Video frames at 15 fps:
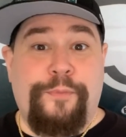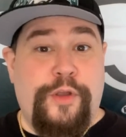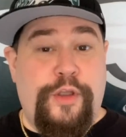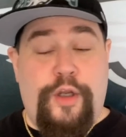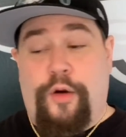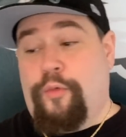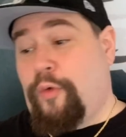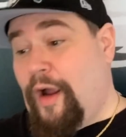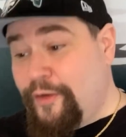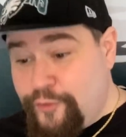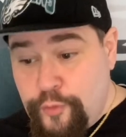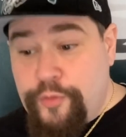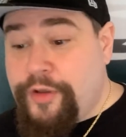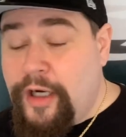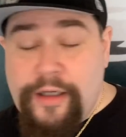You know,
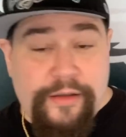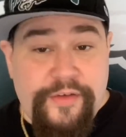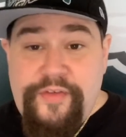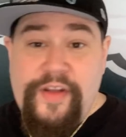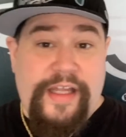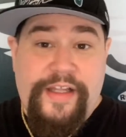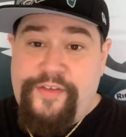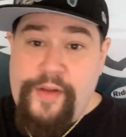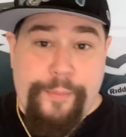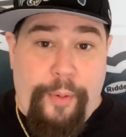Russell Douglas is a